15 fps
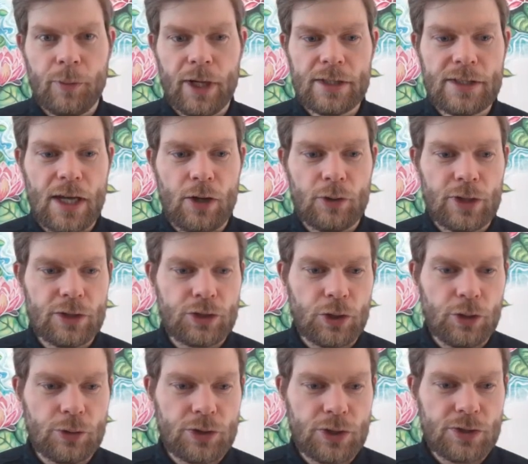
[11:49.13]
My town
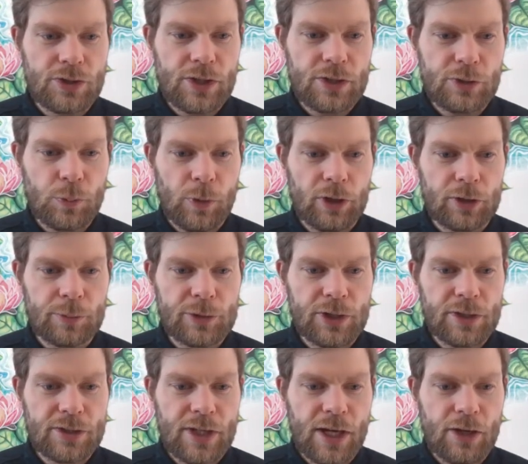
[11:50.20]
intro just says welcome to
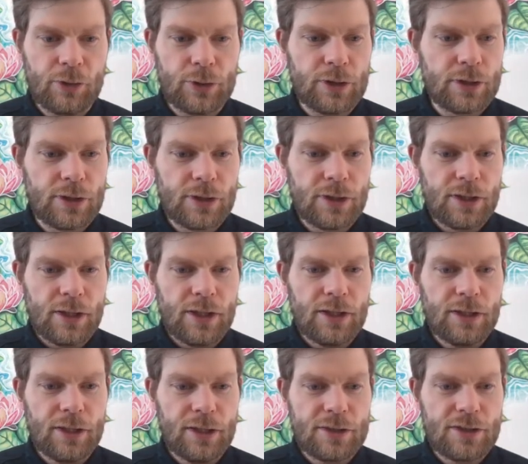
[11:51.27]
the town.
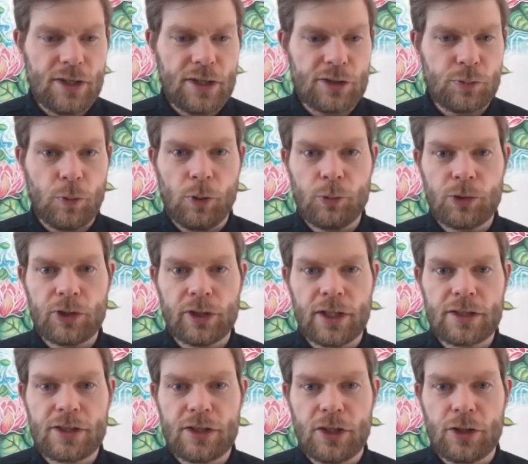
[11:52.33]
Then it says what would you
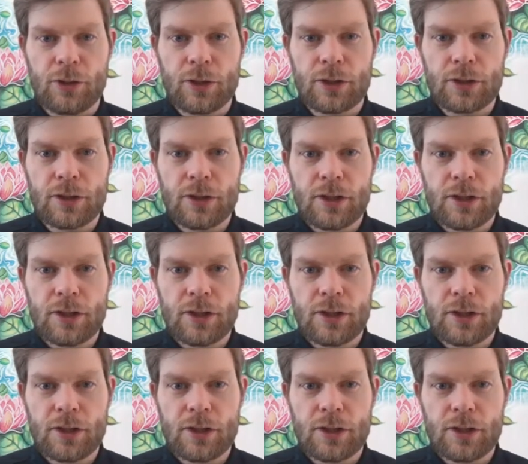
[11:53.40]
like to do,